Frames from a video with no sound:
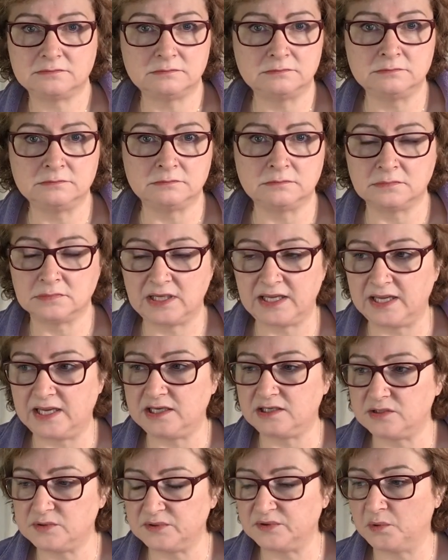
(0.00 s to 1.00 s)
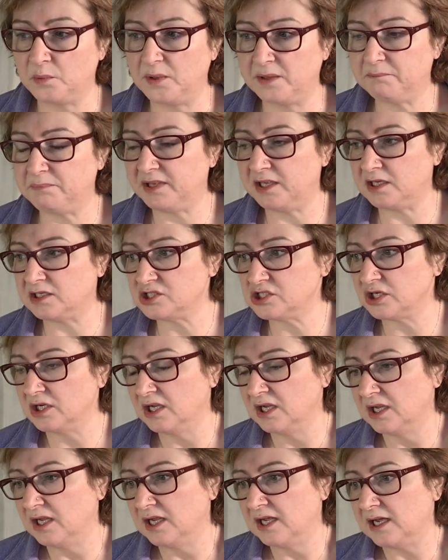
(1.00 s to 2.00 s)
Mm, I hate doing the web page.
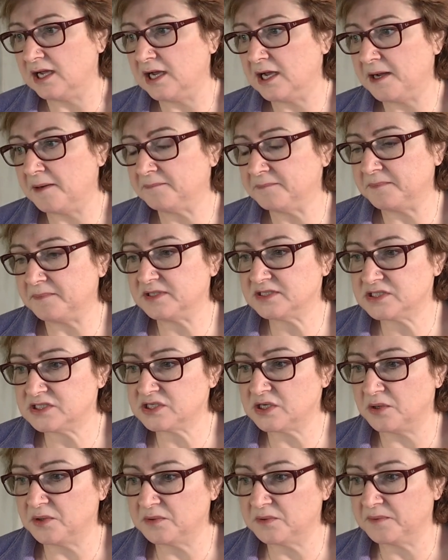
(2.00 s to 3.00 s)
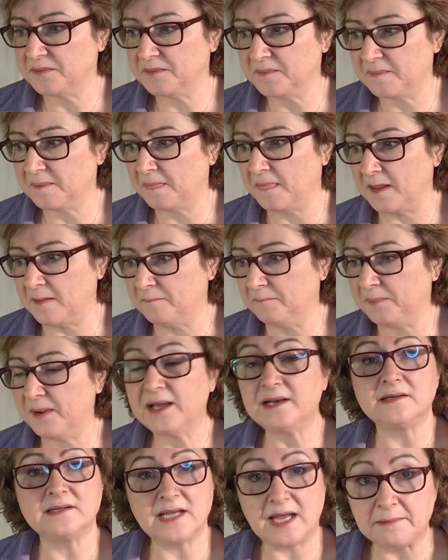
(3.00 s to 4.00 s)
Um, so,
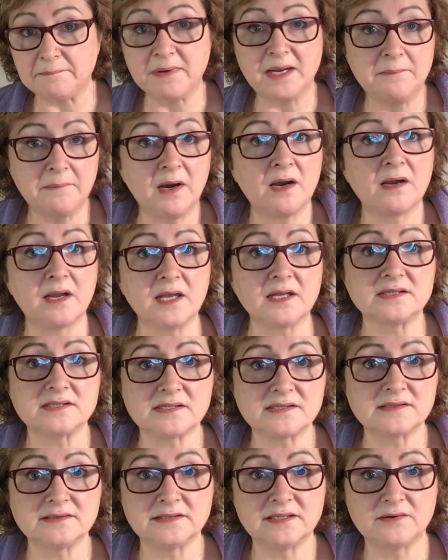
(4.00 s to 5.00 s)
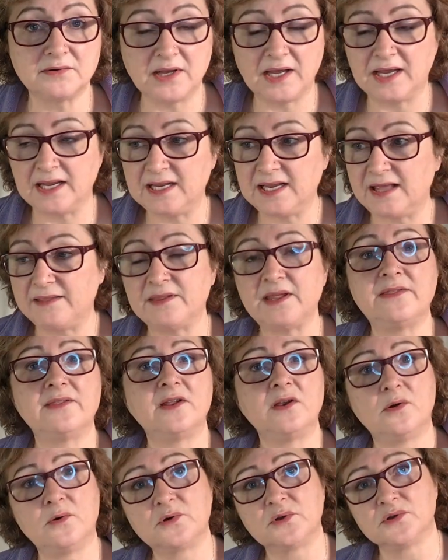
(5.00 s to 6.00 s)
but at my markets, okay? And then the
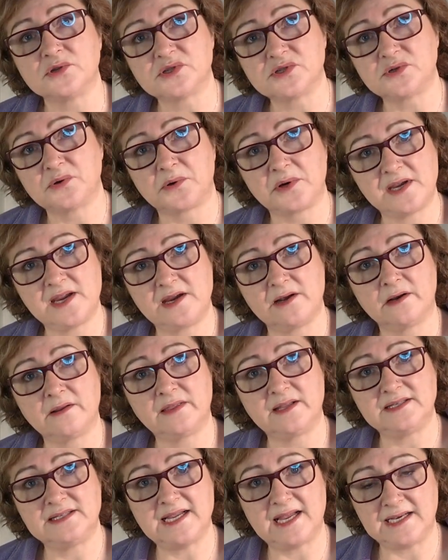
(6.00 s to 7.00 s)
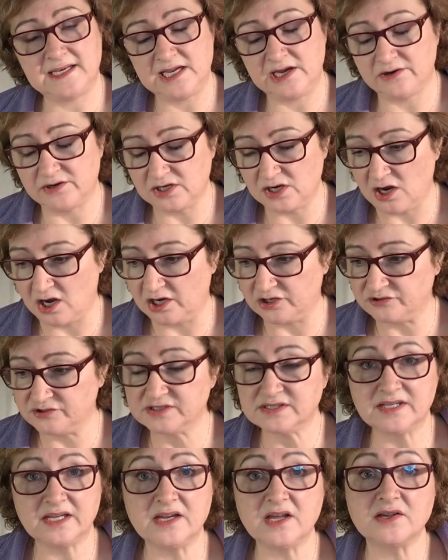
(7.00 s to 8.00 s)
local store here, the Den here in
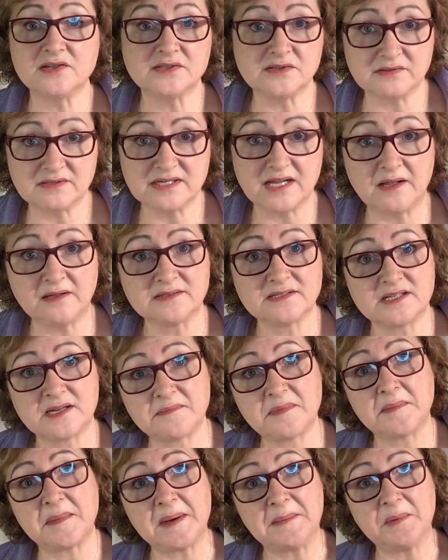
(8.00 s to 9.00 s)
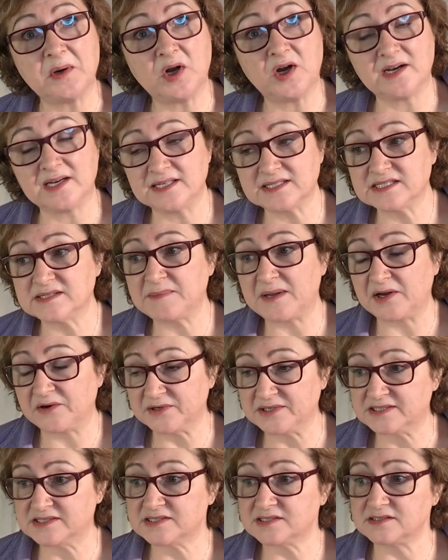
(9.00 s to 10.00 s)
Goddard's, they also sell some of my products, my
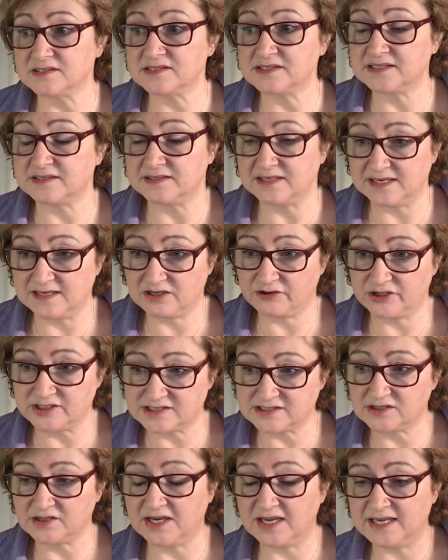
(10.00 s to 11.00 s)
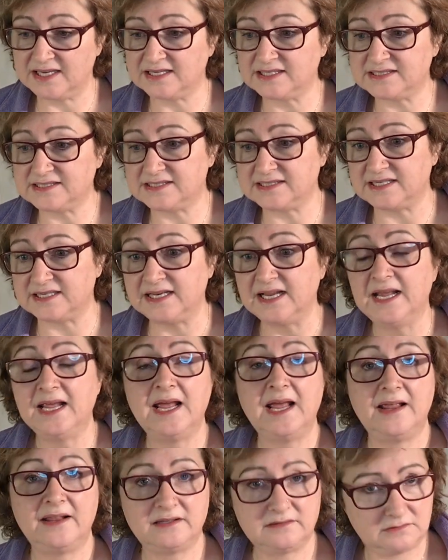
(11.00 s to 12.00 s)
crystals and crystal kits. And
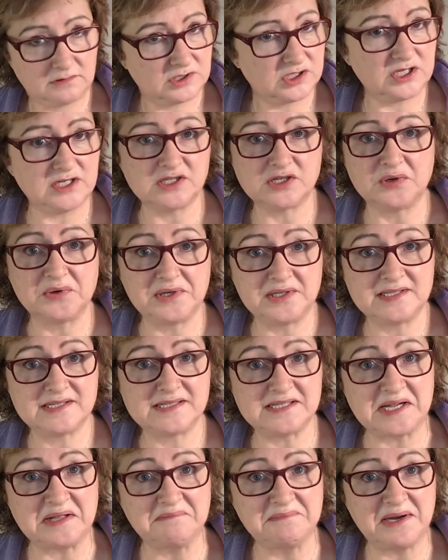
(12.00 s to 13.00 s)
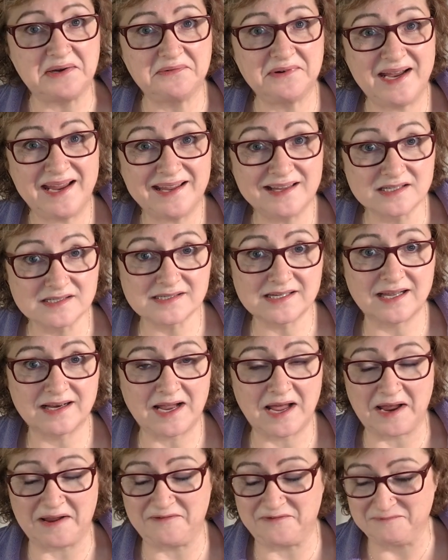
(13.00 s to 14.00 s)
she's going to sell my rings that
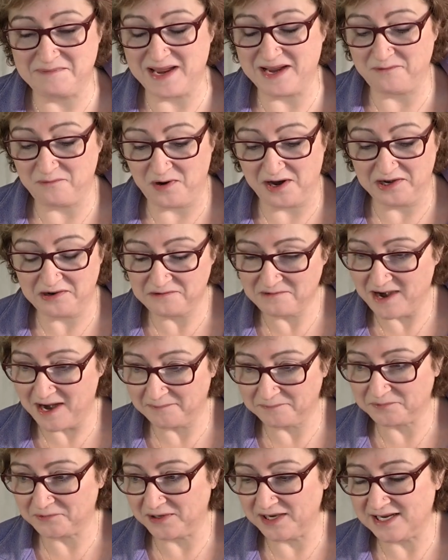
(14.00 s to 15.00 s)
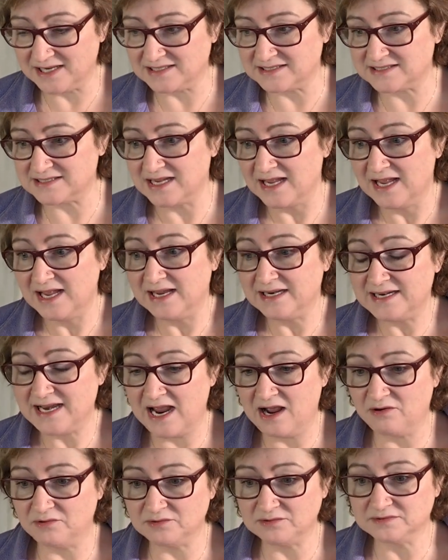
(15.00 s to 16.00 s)
i make wire wrap rings.
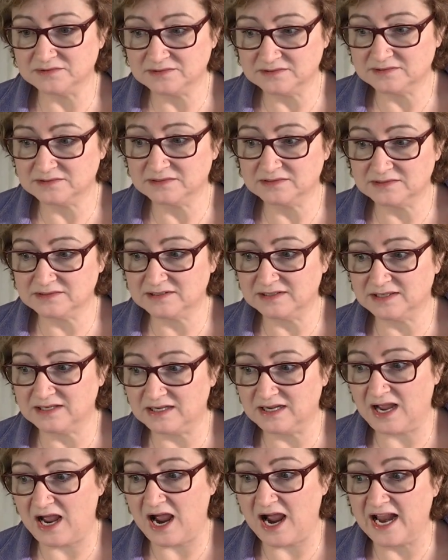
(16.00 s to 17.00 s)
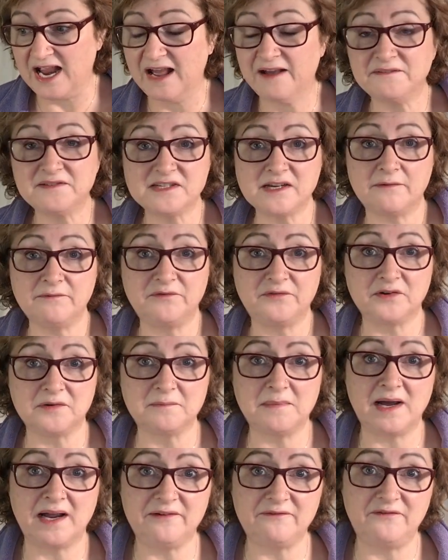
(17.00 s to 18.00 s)
Now, I have some for
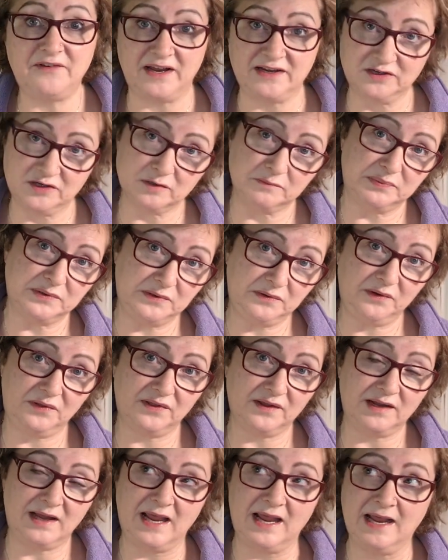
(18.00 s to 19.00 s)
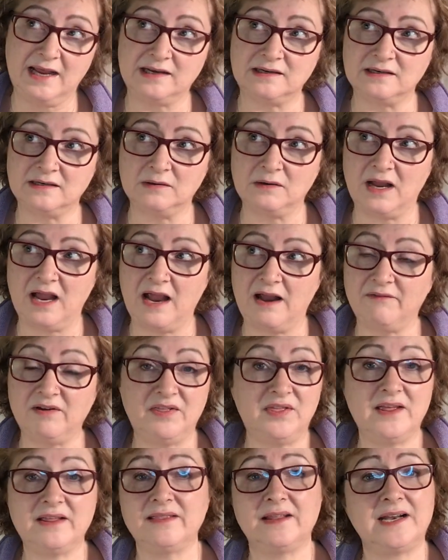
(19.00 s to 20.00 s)
my vendor booth and
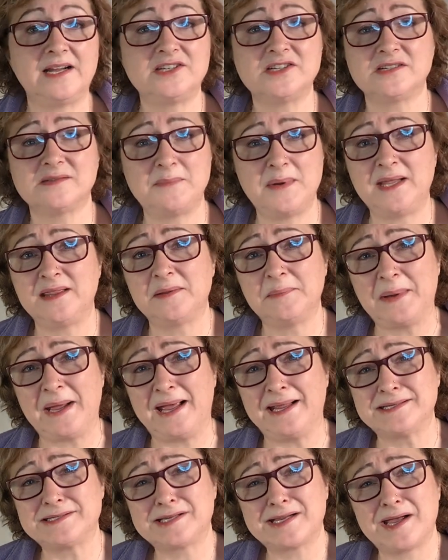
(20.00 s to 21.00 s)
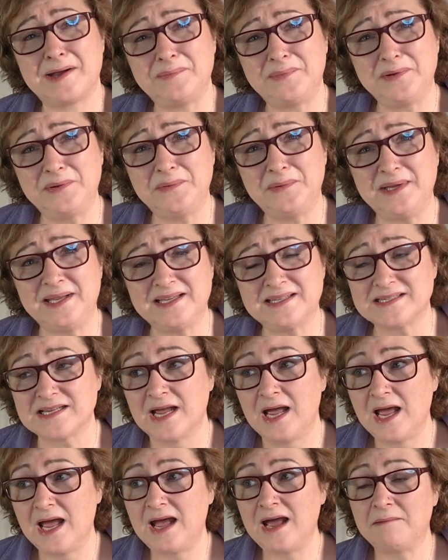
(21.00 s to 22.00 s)
everything that I just made the past couple of weeks,
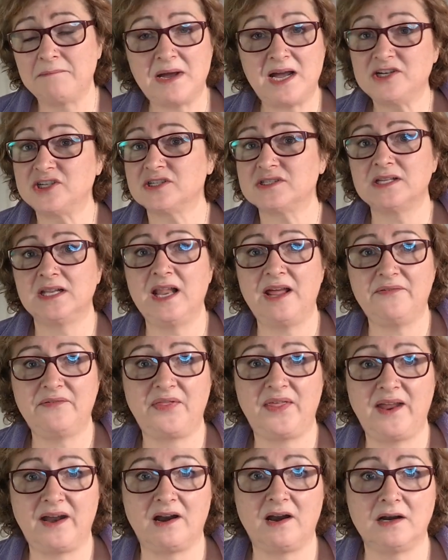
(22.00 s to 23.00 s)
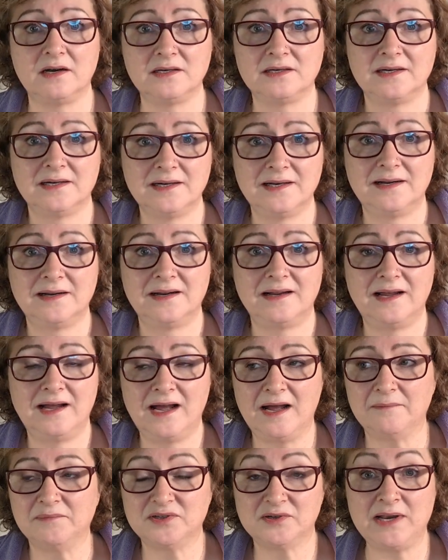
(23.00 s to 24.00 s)
um, I just left there.
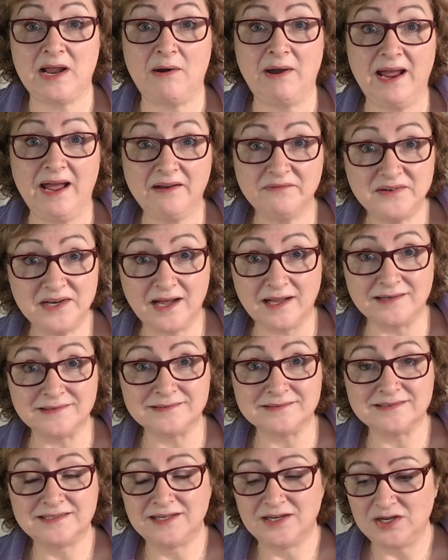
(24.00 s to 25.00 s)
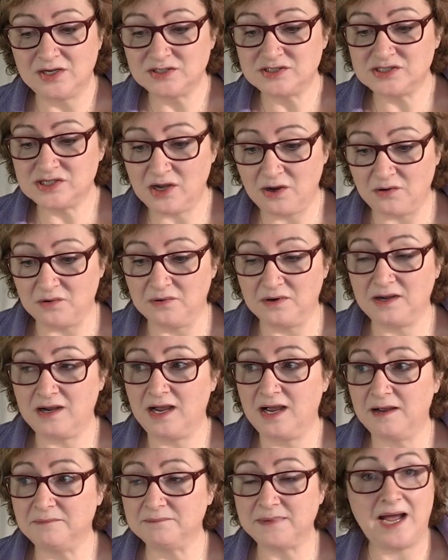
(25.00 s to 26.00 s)
Um, so now I have none. So,
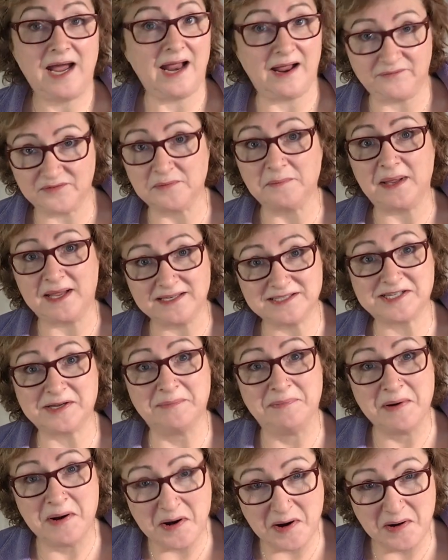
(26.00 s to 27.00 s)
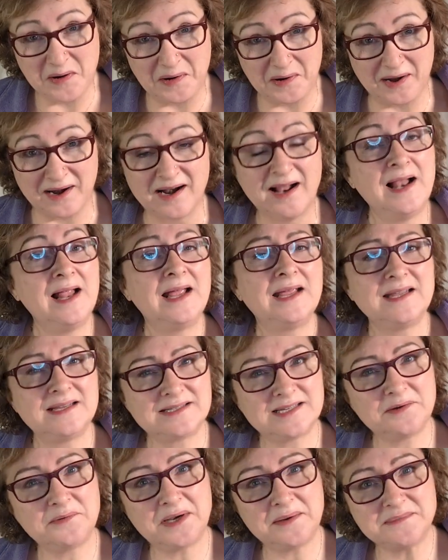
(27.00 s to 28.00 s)
um, I have to make some more. you
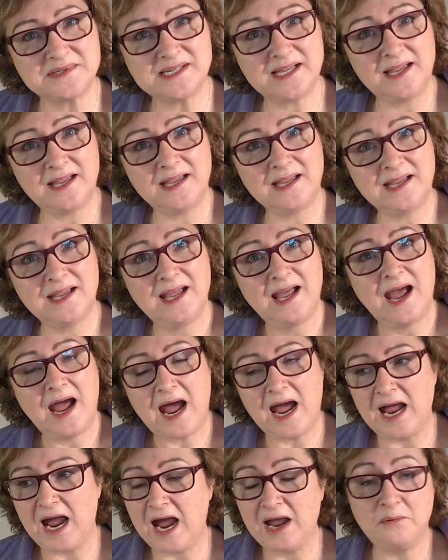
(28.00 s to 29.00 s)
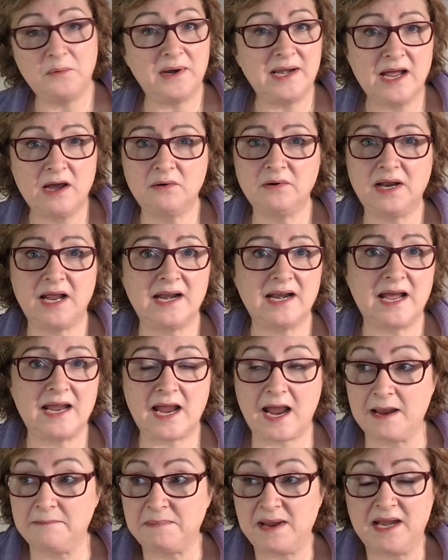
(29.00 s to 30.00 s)
see what I'm saying? I, I went out and I,
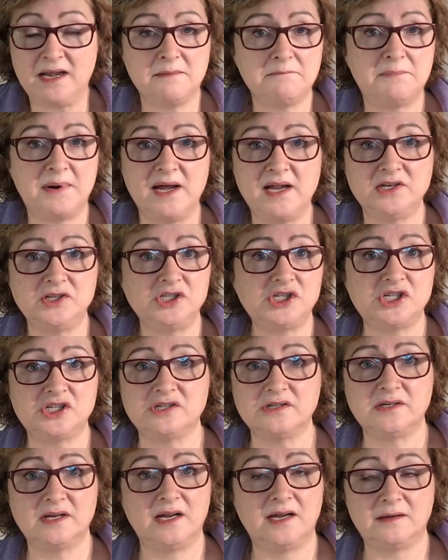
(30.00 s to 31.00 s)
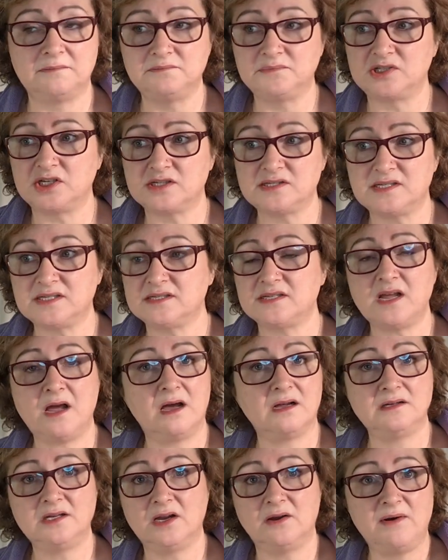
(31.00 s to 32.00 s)
I made a bunch, um, just as a,
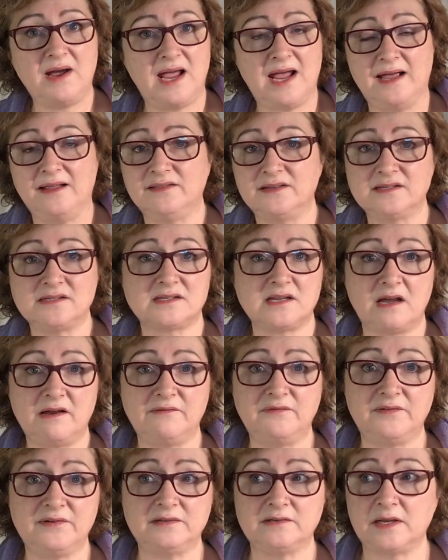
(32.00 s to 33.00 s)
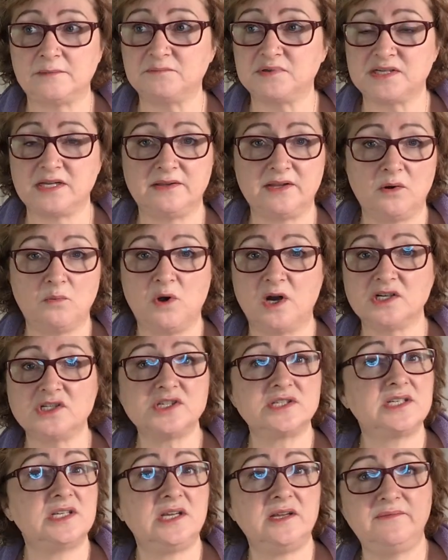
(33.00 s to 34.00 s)
you know, I had the stuff and I'm sitting there
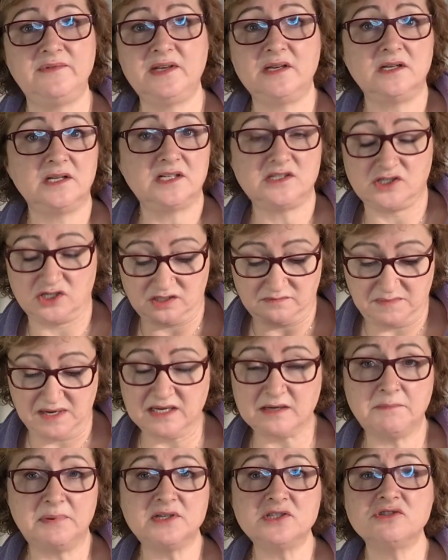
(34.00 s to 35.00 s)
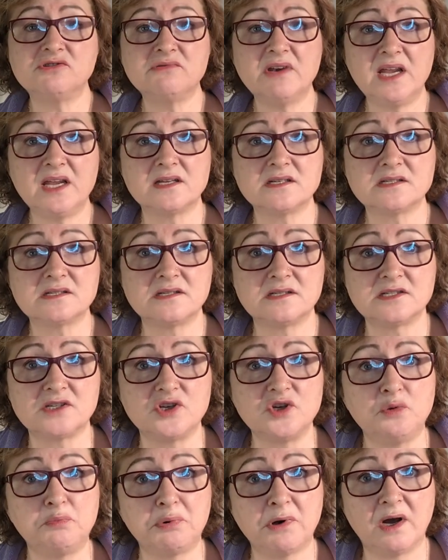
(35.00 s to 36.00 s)
watching TV. Let's just make a bunch of rings. It's a
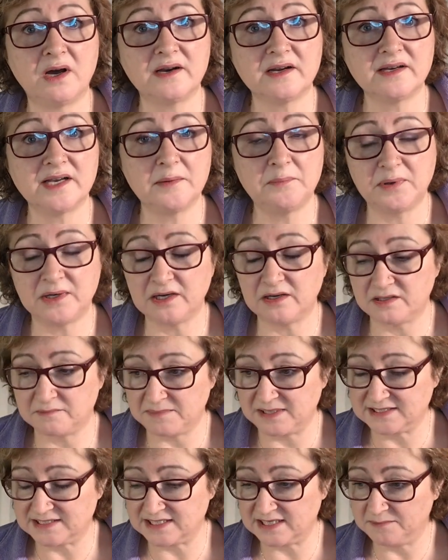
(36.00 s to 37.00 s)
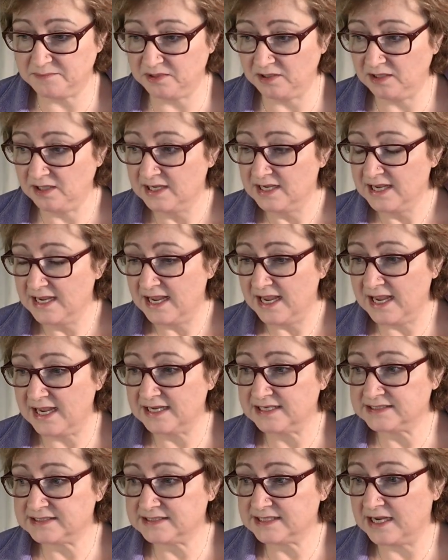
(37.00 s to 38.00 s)
new product I put out on my table
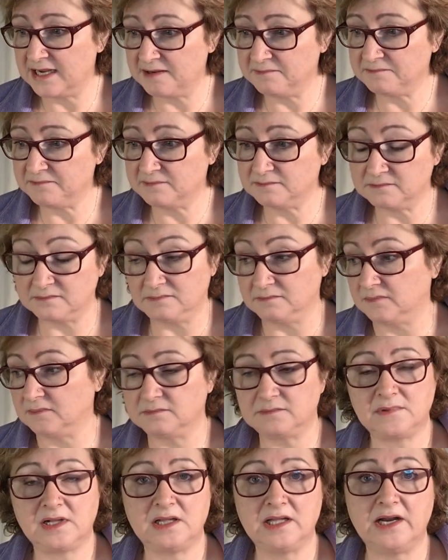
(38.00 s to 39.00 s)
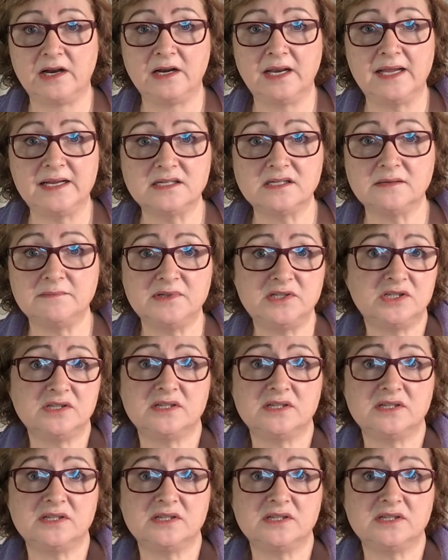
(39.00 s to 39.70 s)
and, um, Claire likes them and